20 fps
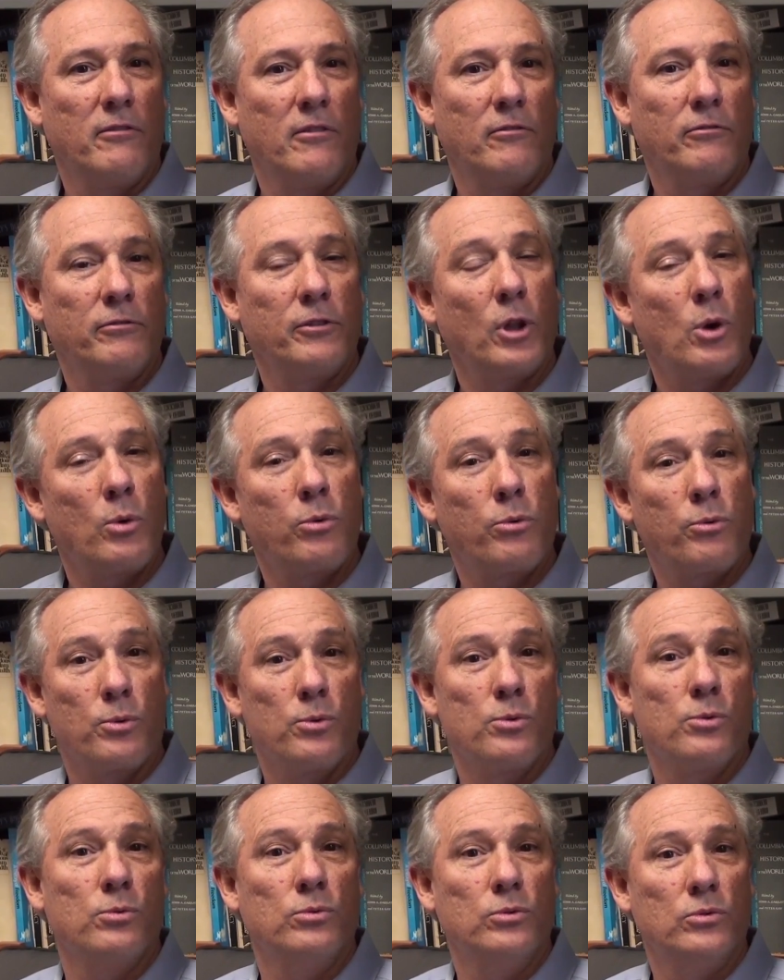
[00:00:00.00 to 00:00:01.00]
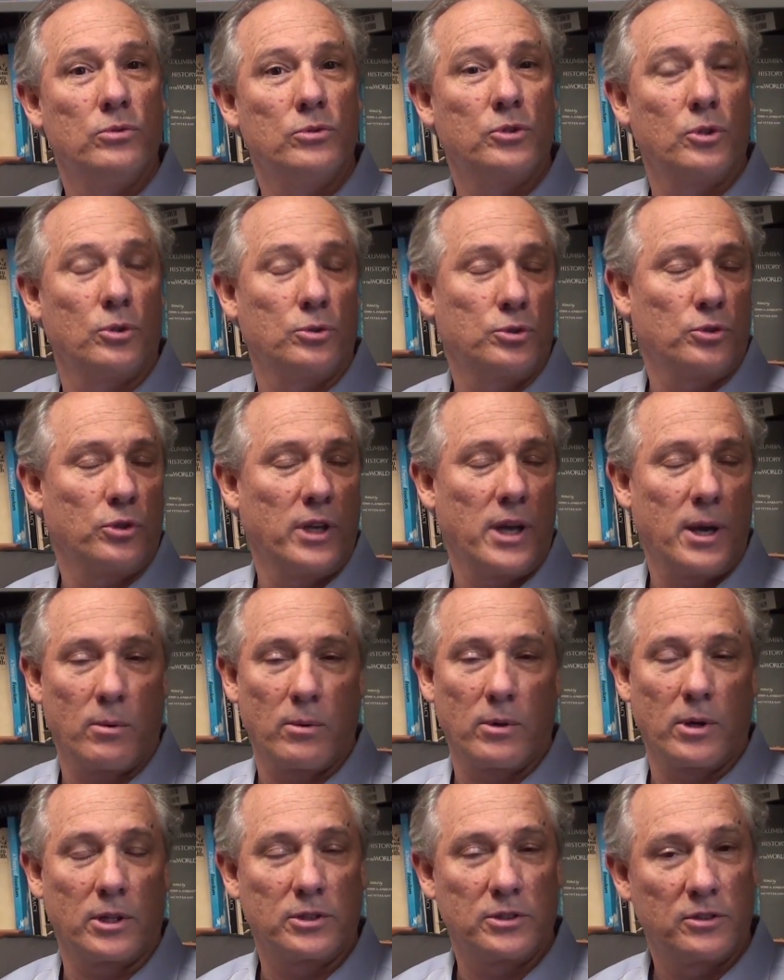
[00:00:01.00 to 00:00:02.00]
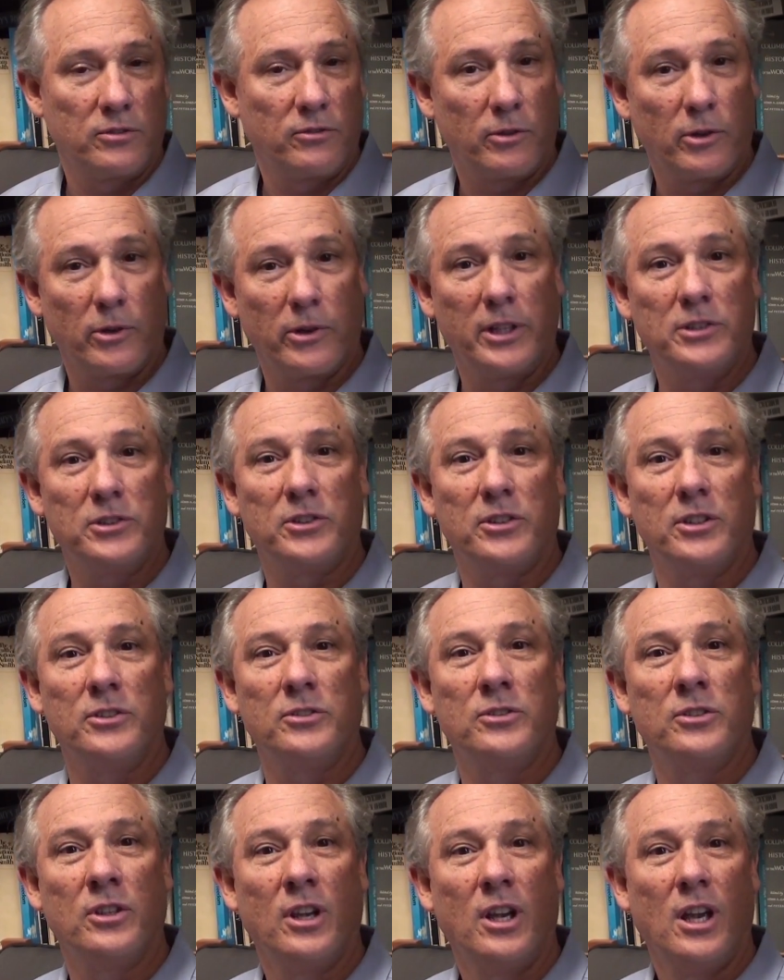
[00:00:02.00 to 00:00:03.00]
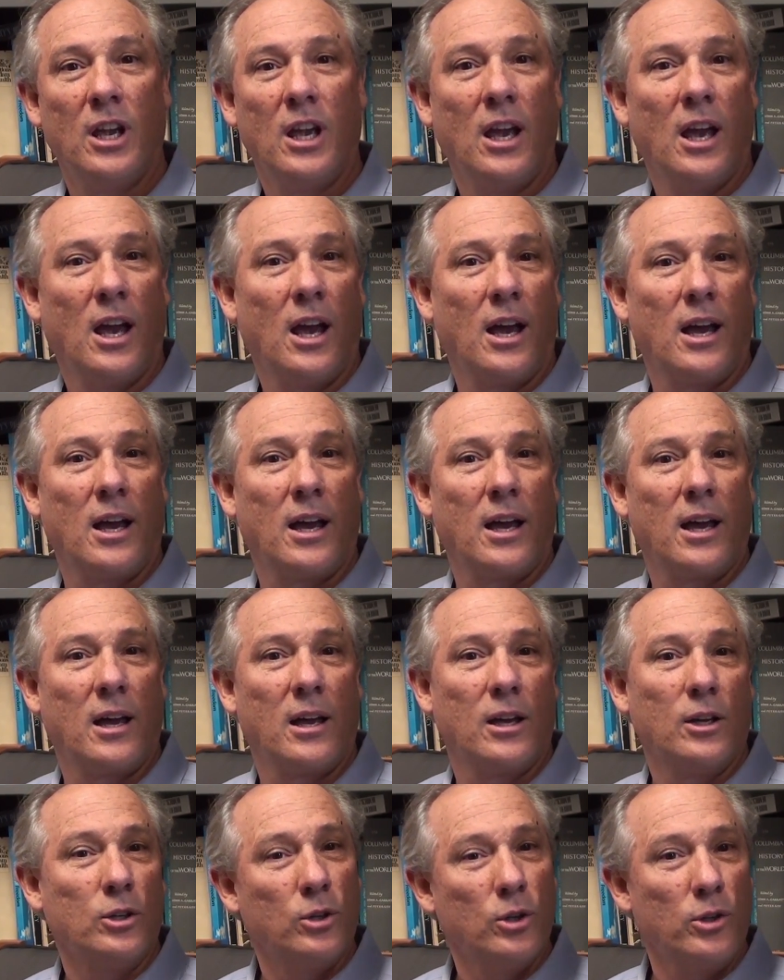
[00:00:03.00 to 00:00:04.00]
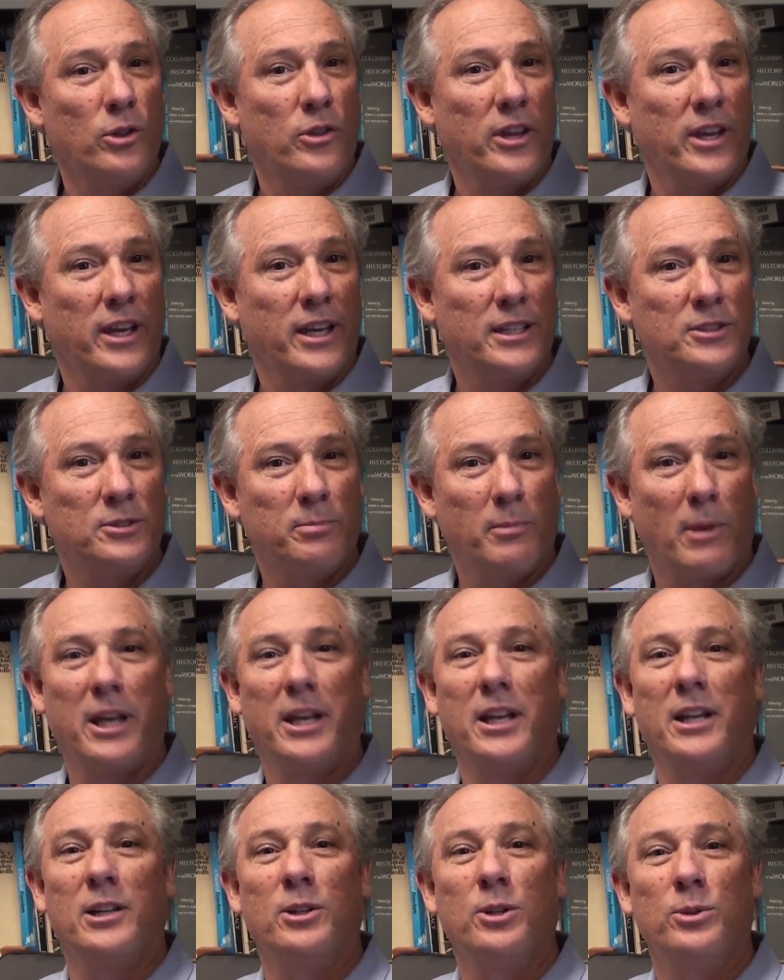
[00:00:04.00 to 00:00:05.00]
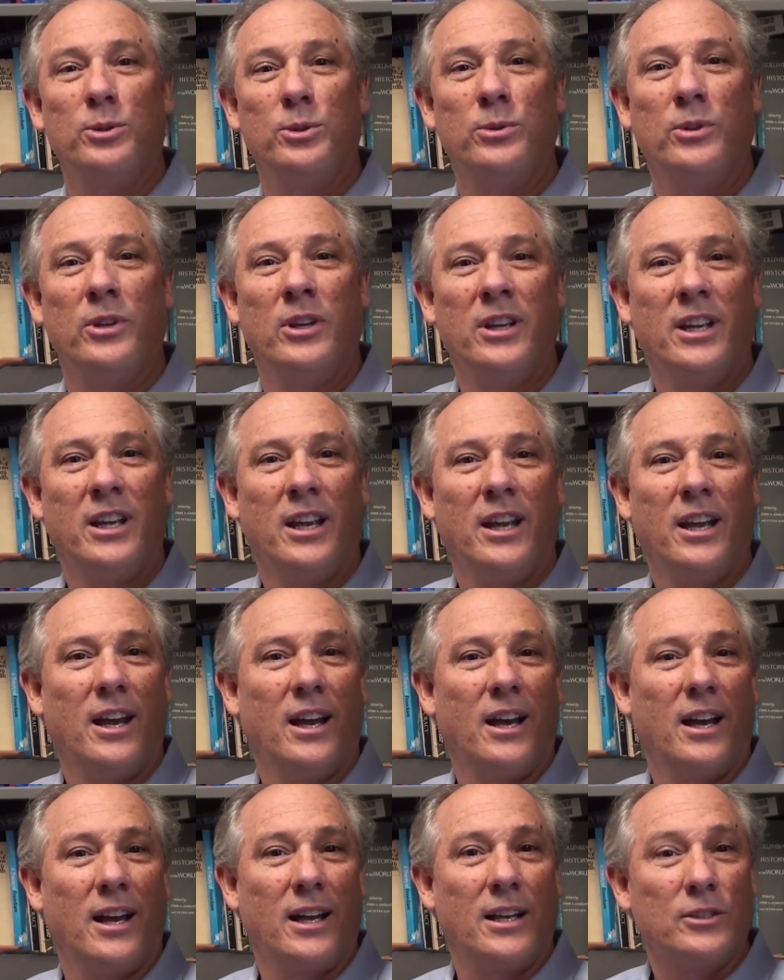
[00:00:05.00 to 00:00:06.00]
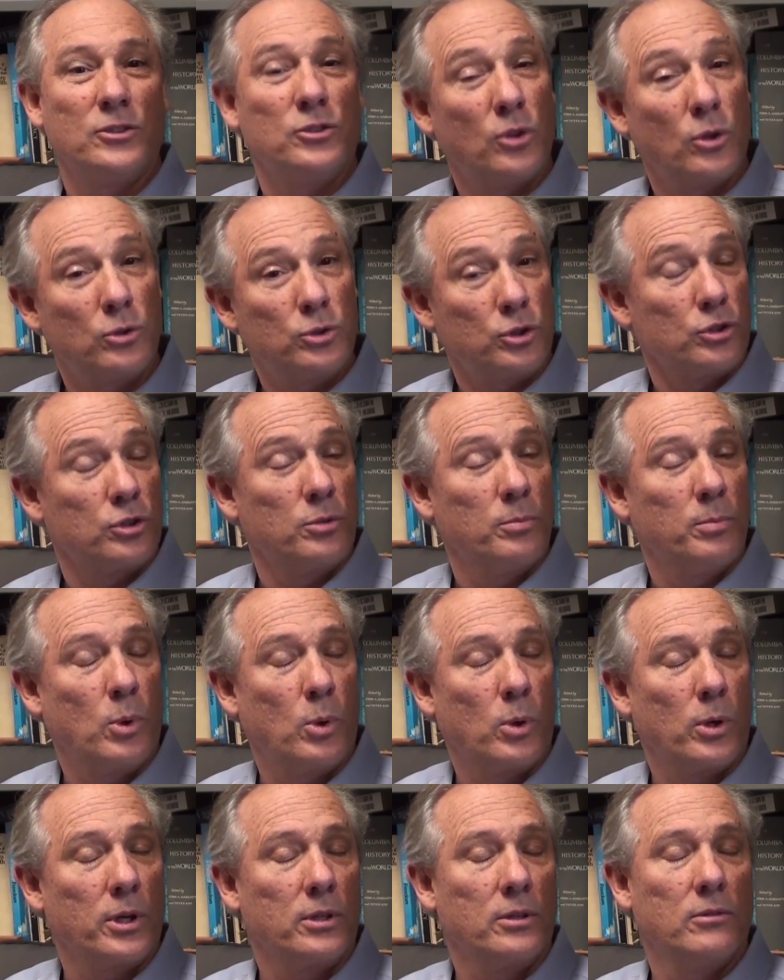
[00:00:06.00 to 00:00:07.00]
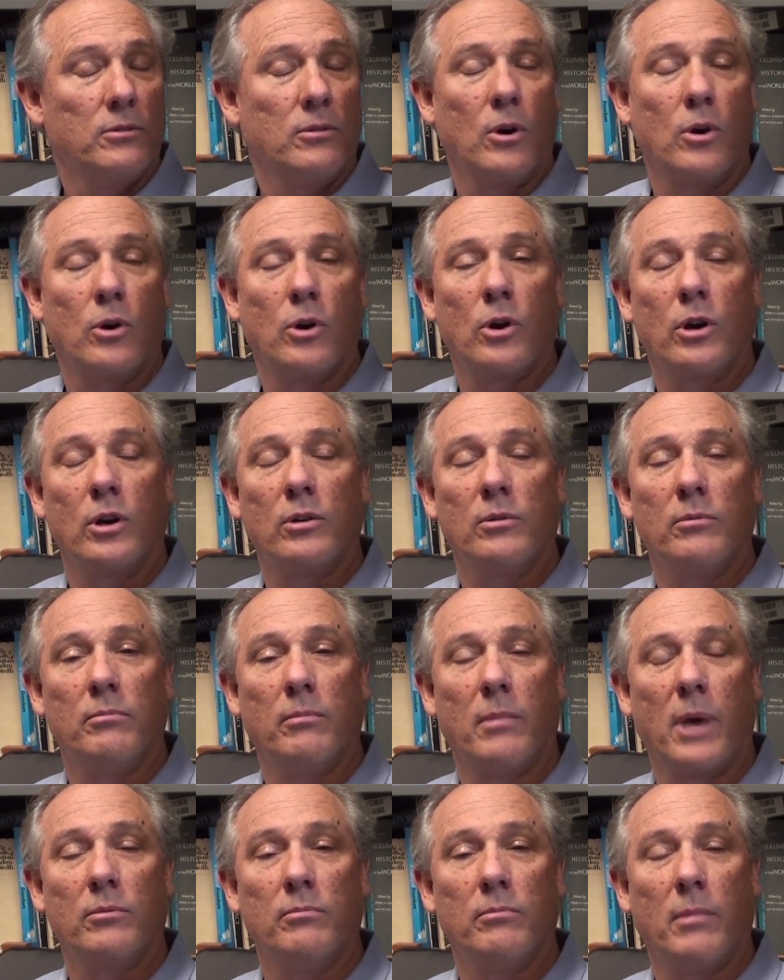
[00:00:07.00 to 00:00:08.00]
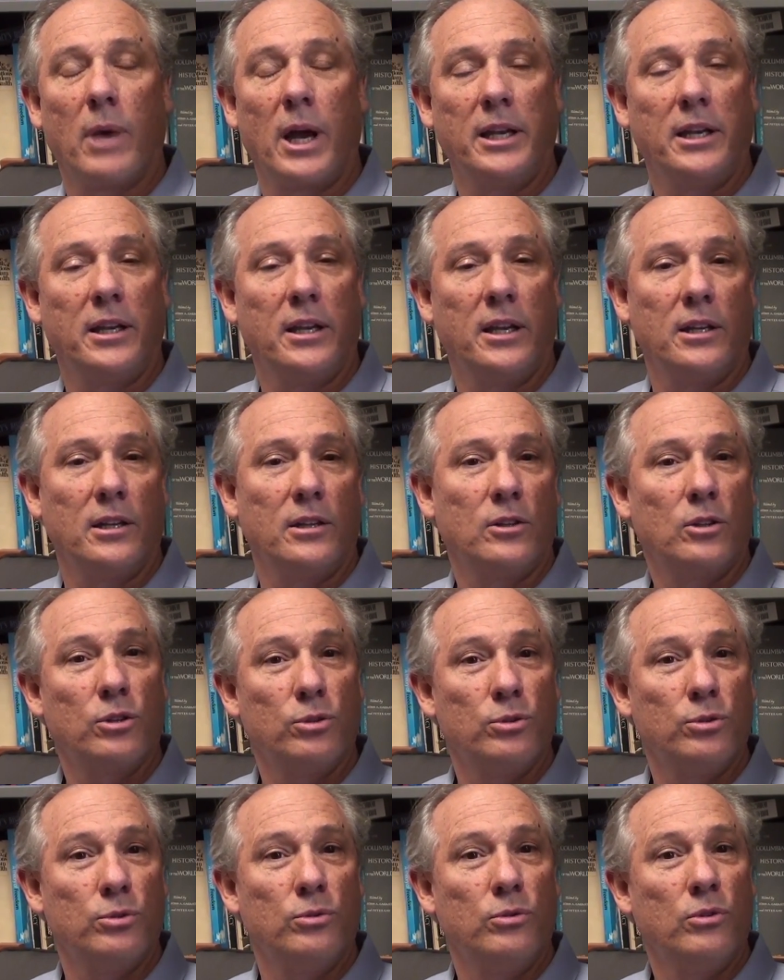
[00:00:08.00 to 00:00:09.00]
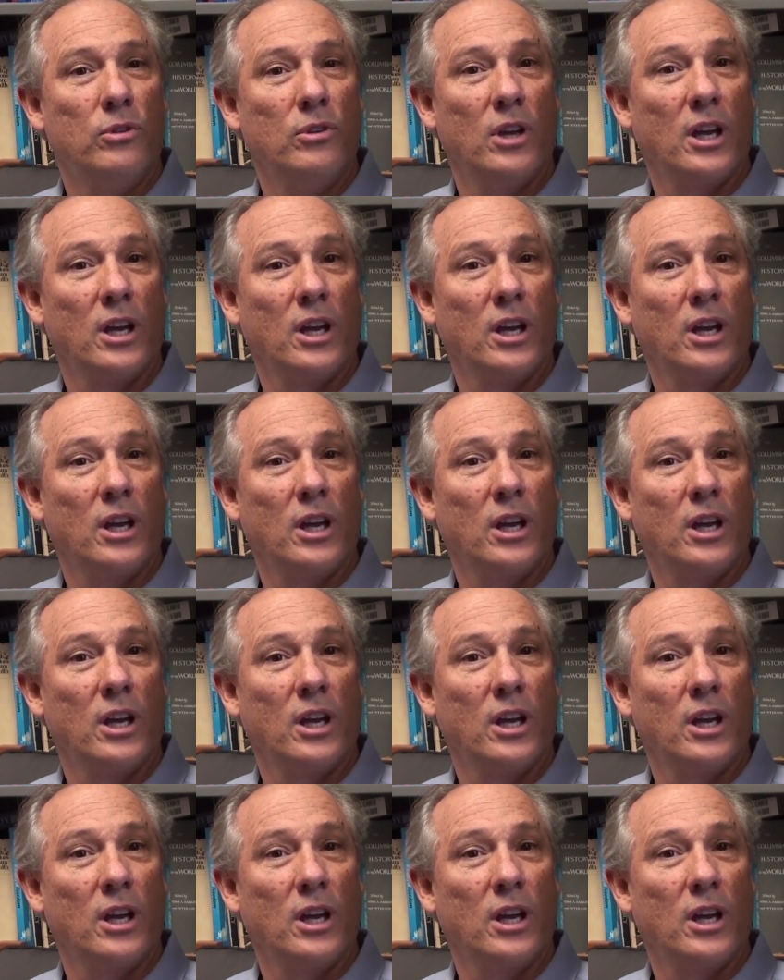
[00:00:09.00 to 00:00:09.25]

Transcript: flow through social networks. For instance, good things might include social support, or might include